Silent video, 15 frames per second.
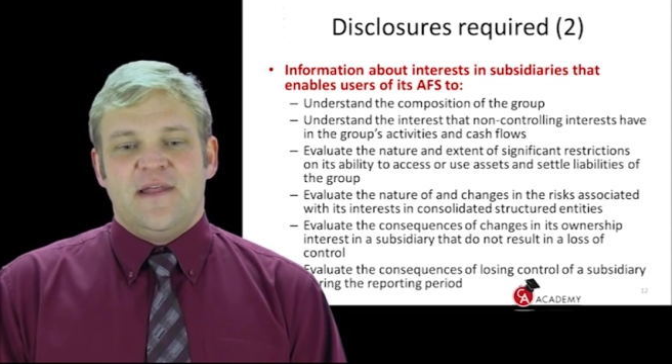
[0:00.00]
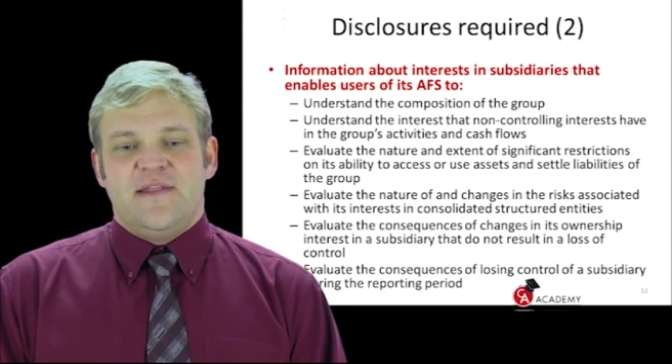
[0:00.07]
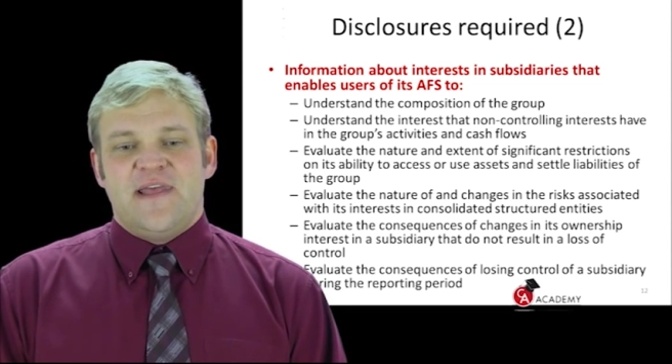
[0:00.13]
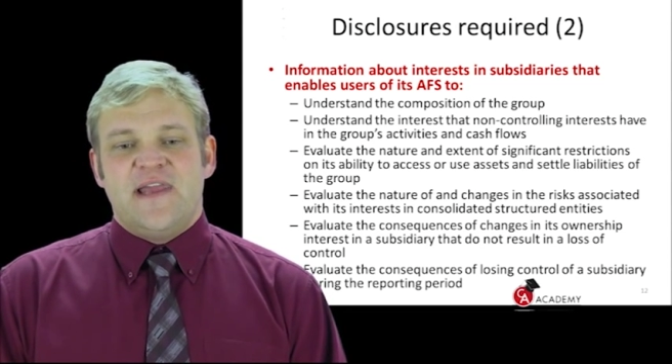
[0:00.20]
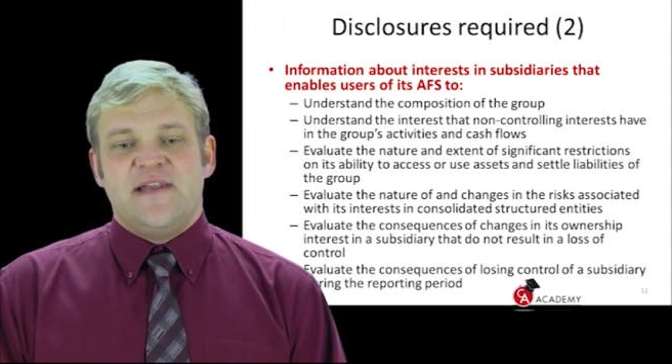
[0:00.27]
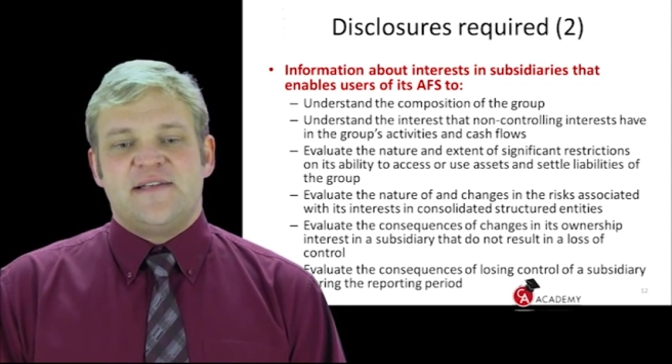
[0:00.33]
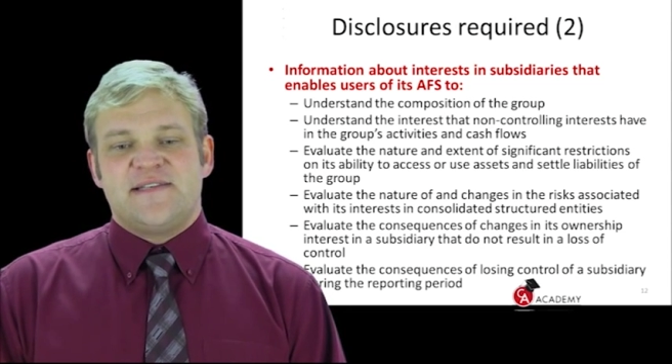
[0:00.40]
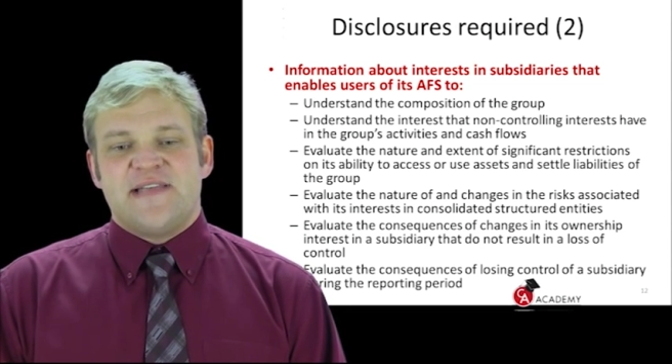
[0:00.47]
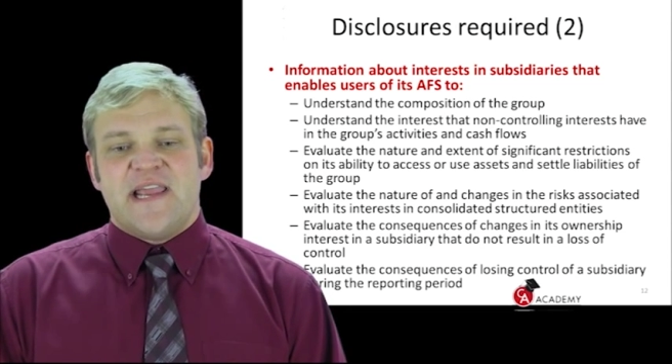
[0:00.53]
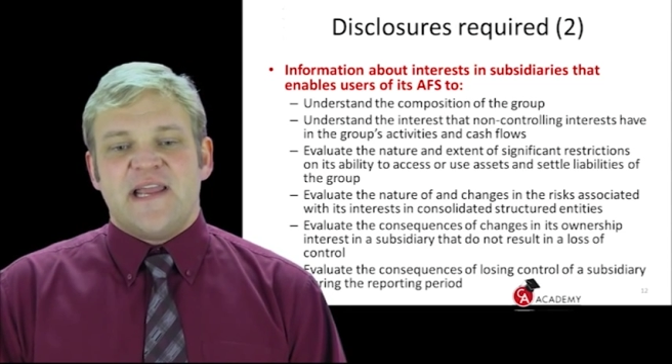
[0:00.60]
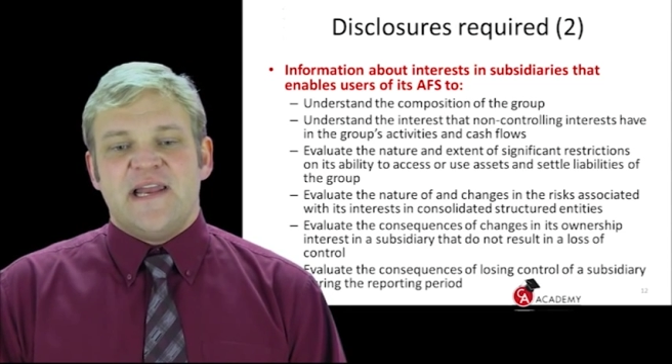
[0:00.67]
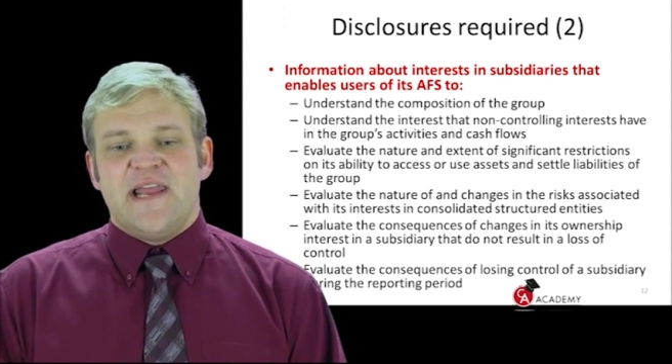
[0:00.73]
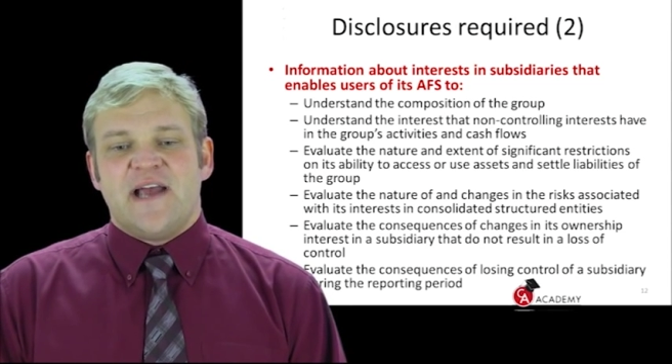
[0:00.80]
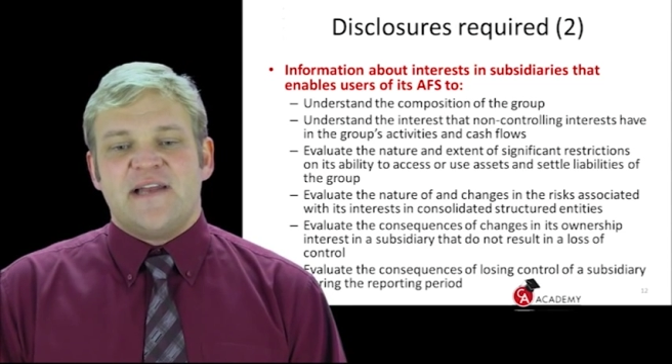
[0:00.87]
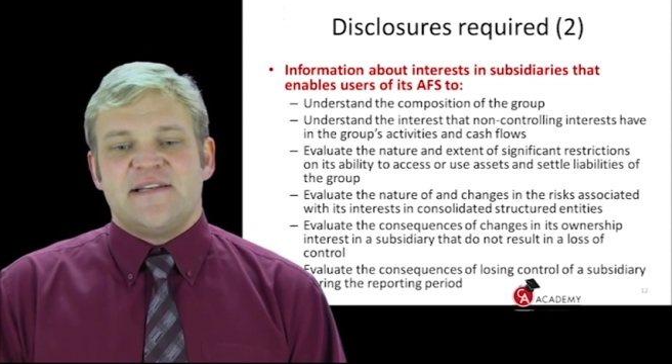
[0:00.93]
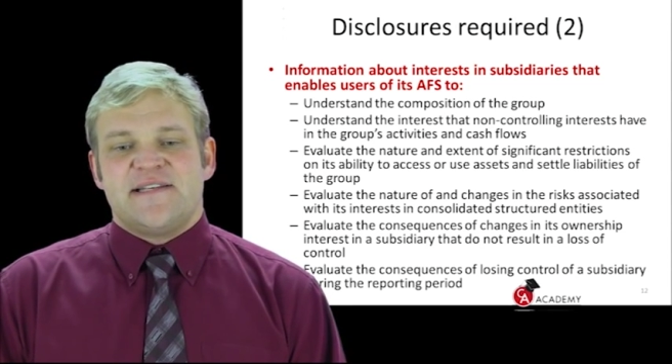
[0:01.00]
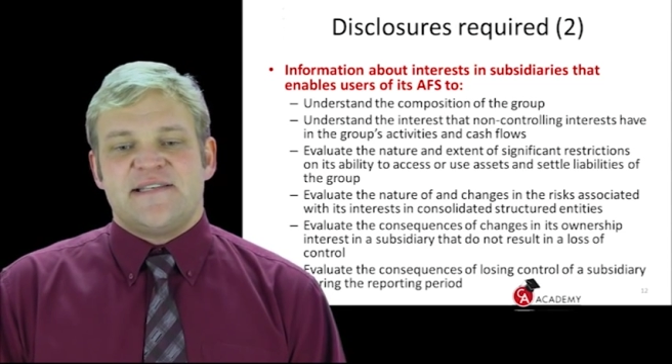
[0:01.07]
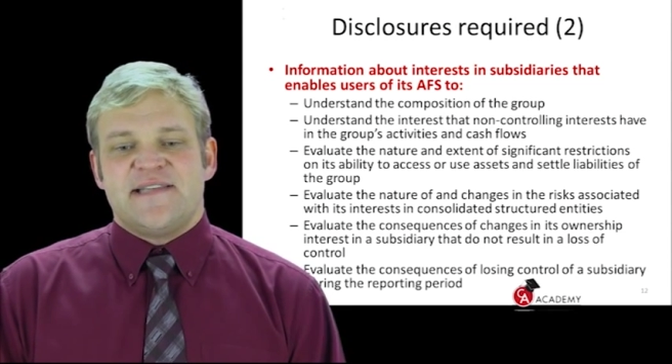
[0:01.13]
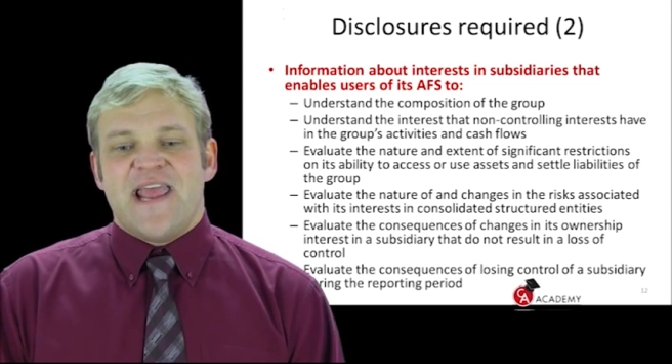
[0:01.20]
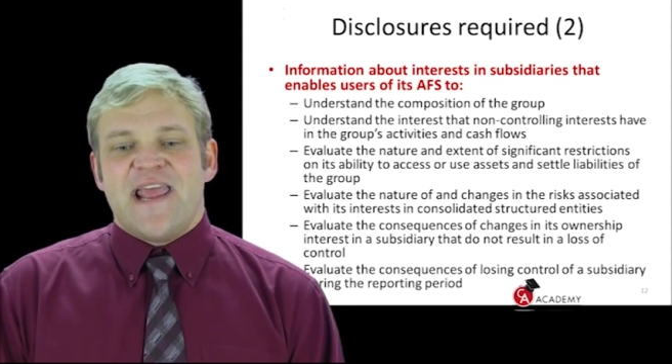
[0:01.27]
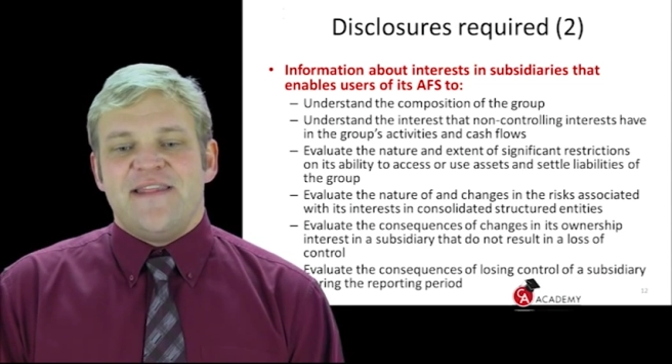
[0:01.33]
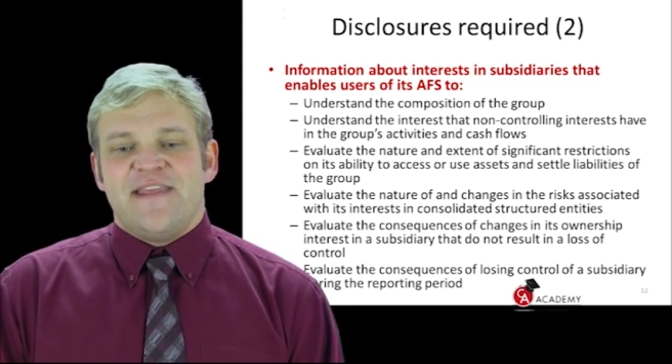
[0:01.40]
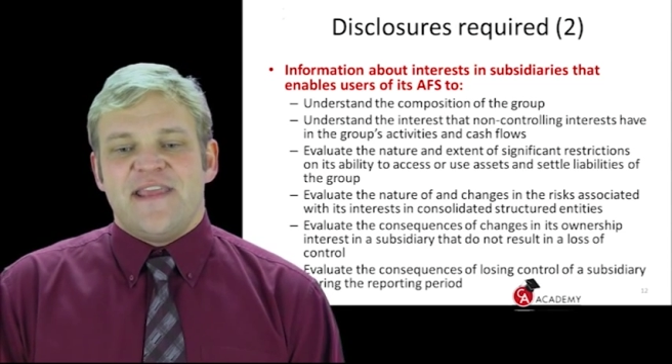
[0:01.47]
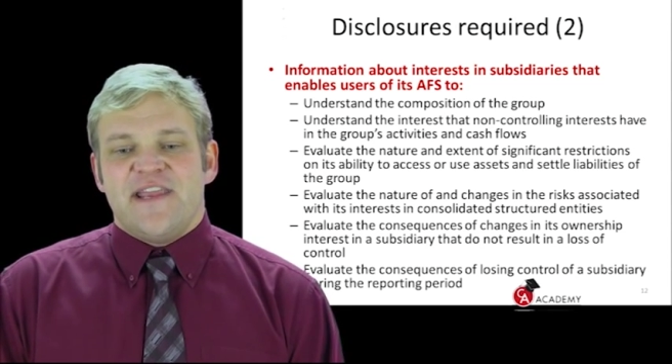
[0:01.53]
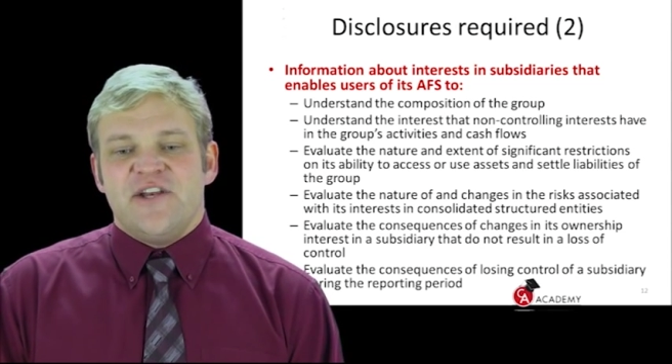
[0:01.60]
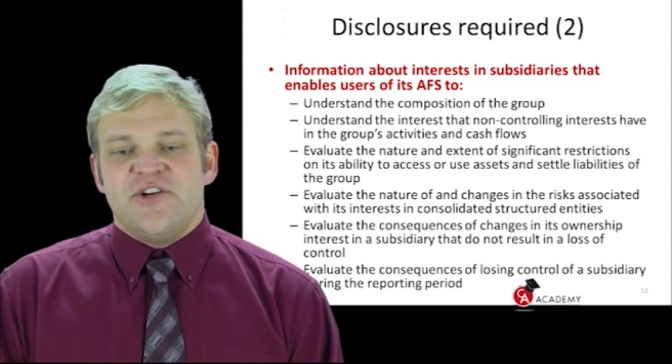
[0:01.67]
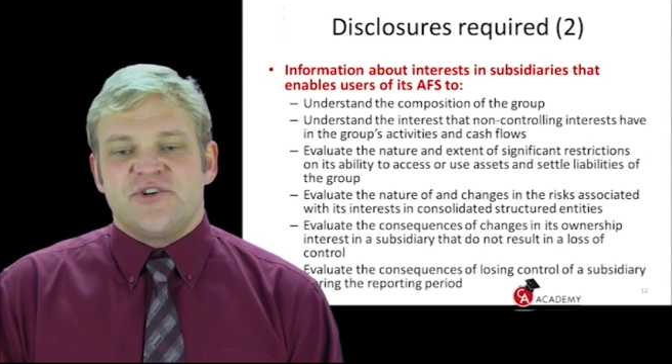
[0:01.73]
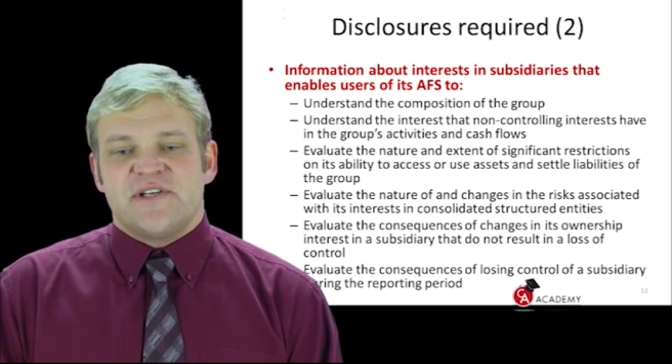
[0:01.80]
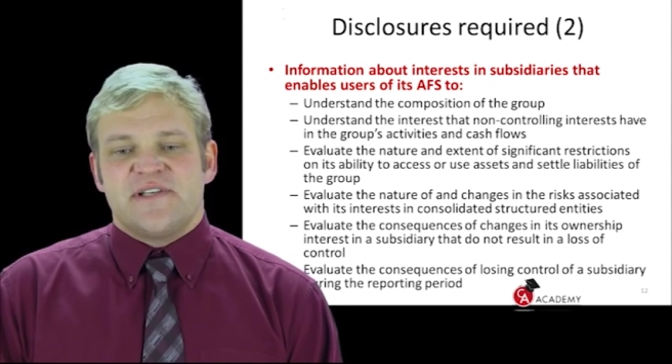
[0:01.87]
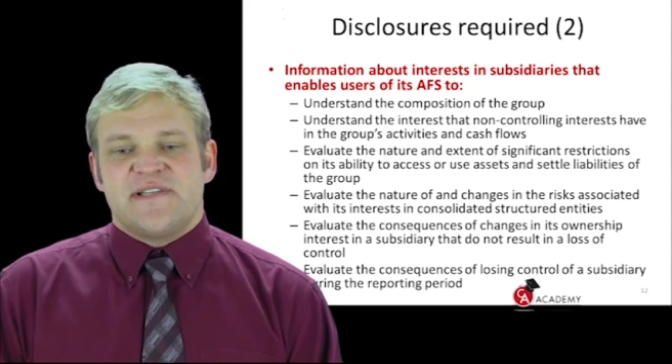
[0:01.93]
Then, secondly, understand the
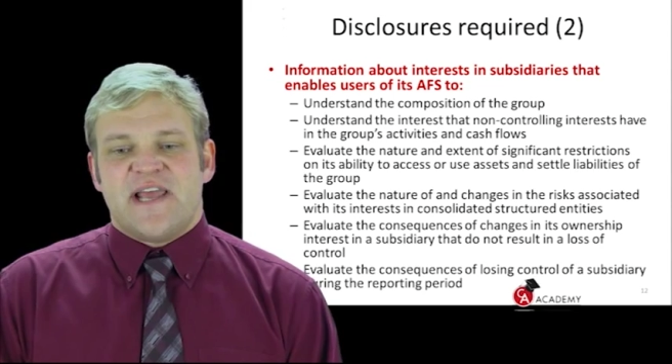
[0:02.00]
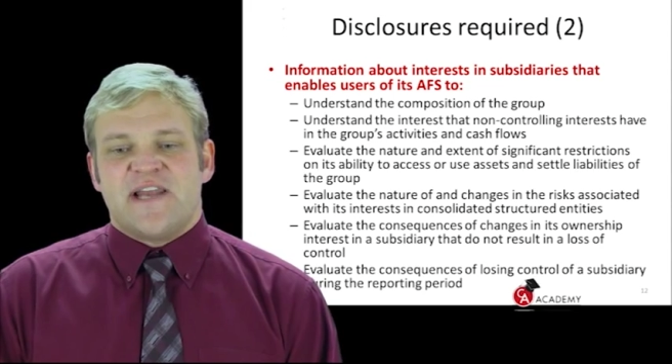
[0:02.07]
interest